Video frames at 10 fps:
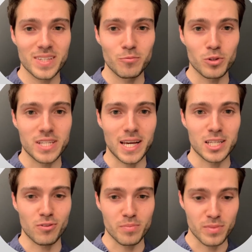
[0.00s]
will take
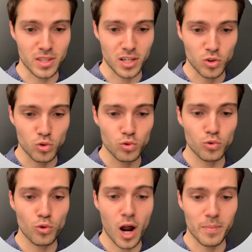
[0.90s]
us from the
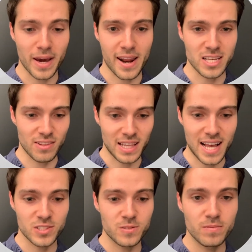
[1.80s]
quantum mechanics of the
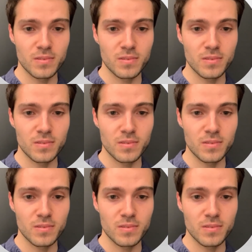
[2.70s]
last